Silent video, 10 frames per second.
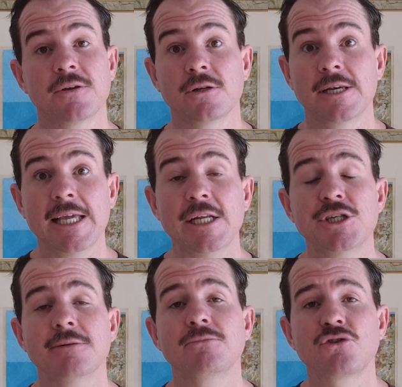for
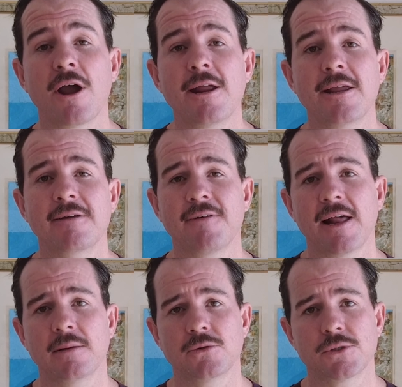leadership training
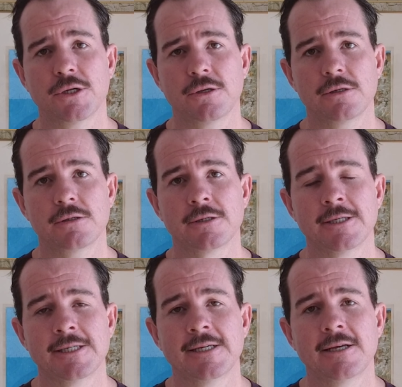available to you?
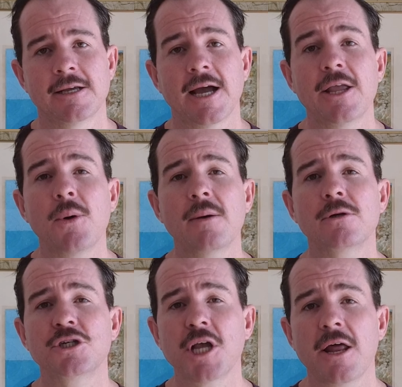Are you able
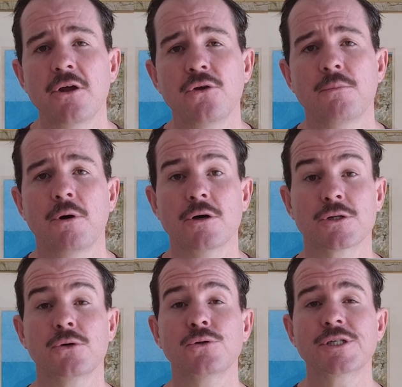to shadow your
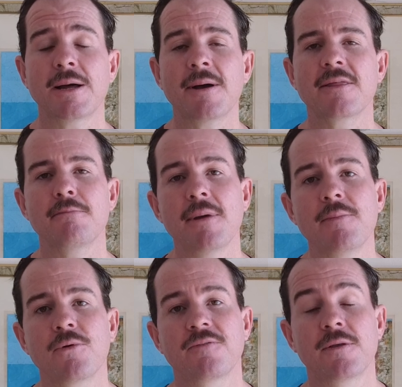boss or some other
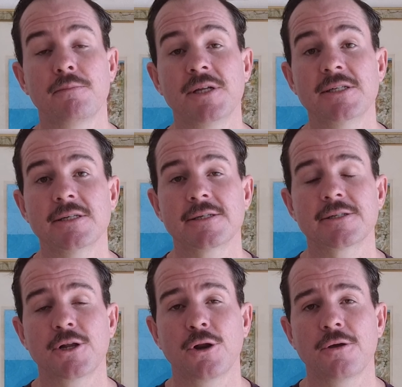member of the business
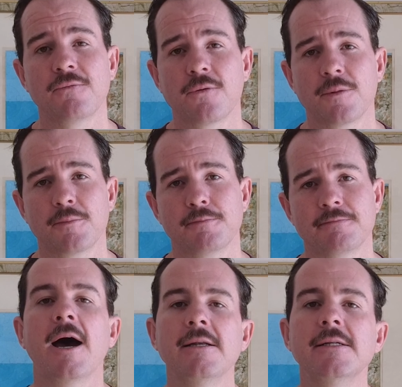to learn from them?
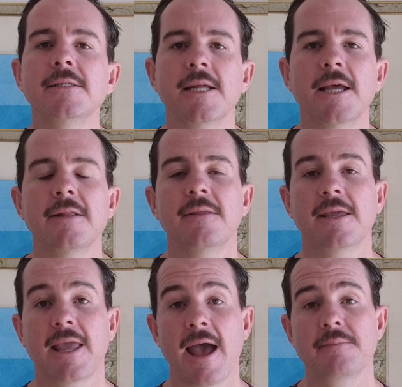Understand the
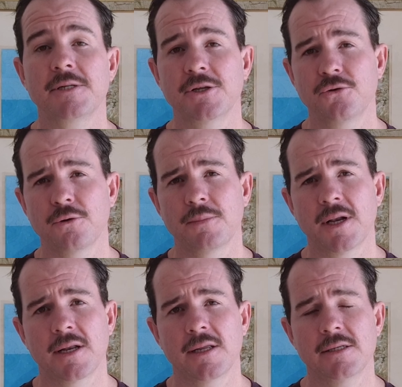gaps in your
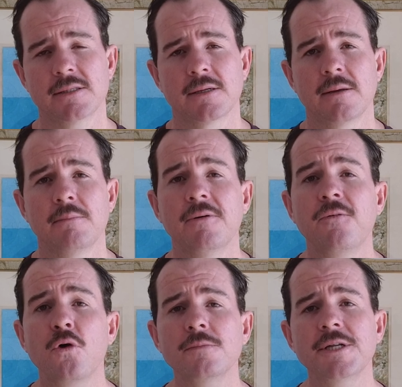abilities.
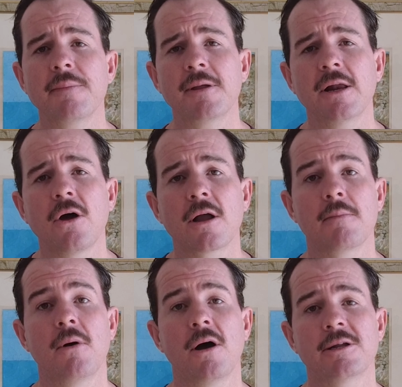Perform something like a
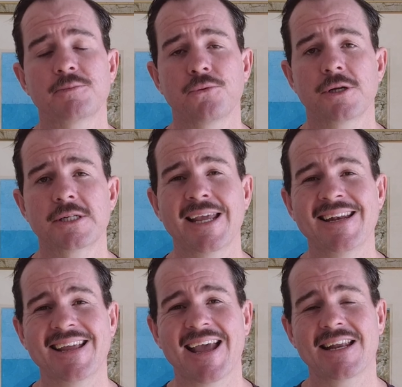Myers-Briggs
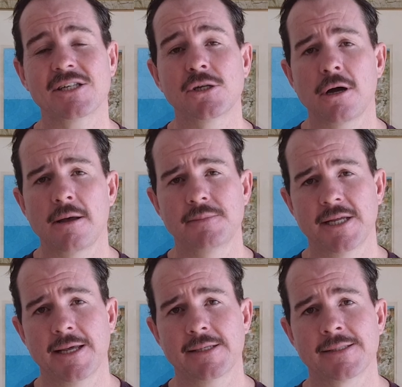indicator type
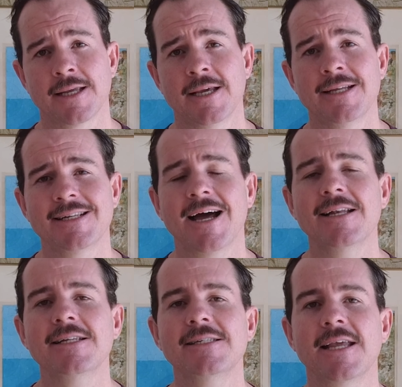test to
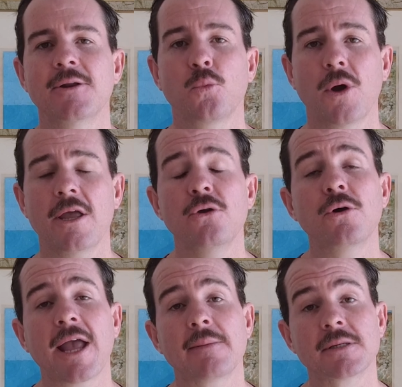understand where your
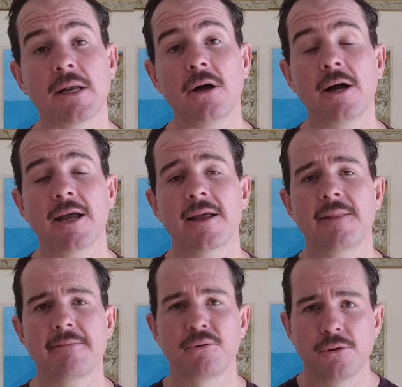gaps lie and
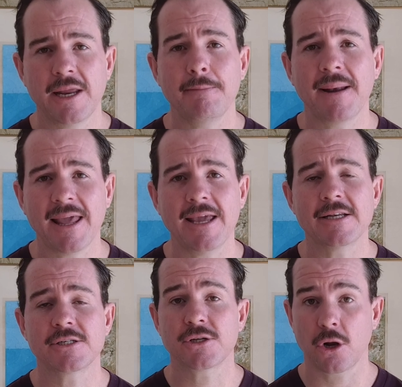then put in
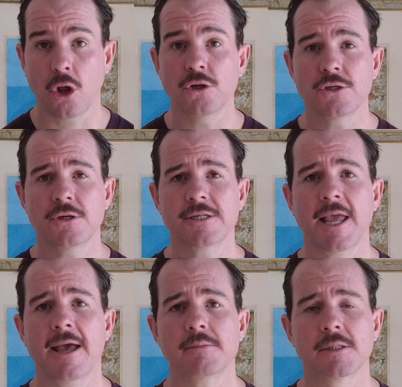plans to close those
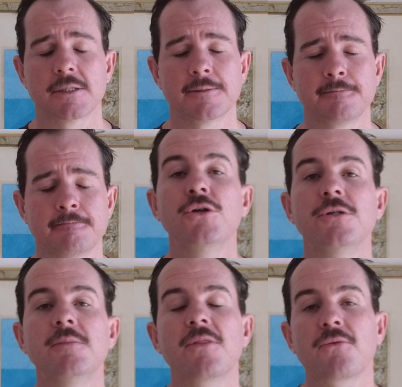gaps. Do
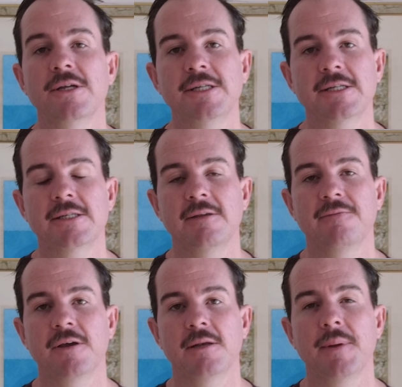some 360
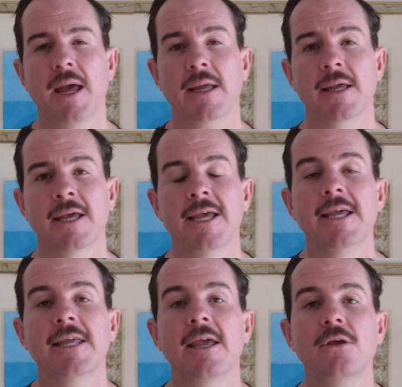feedback.
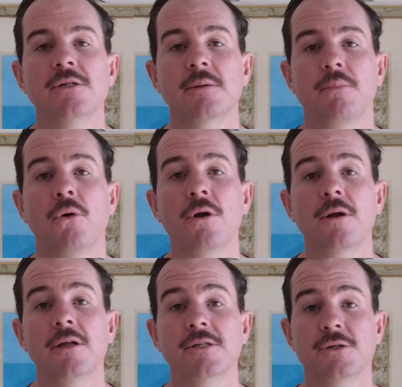Get your
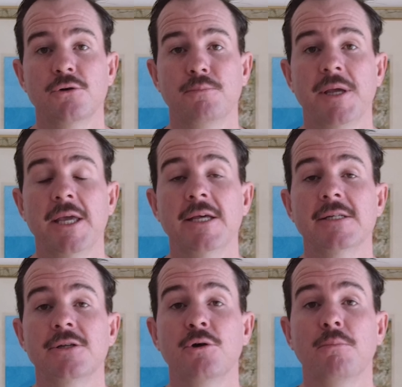subordinates, your
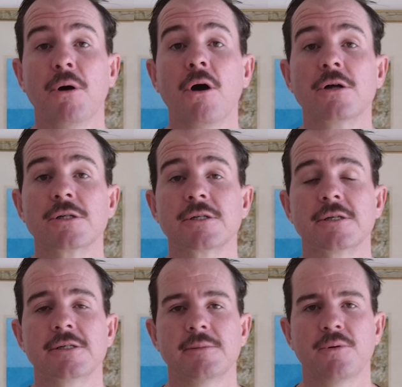peers and your boss
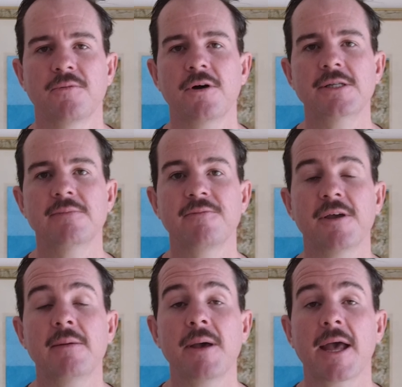to provide some
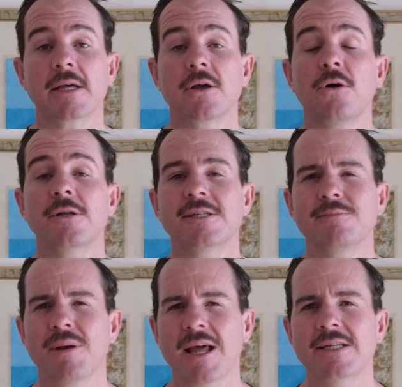feedback on
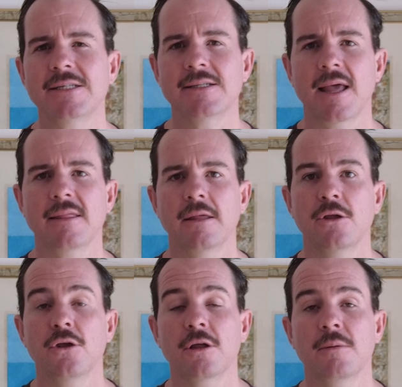some places they think
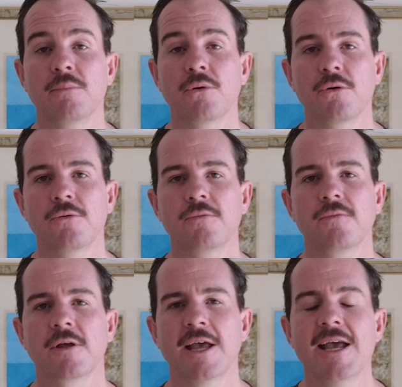you can improve.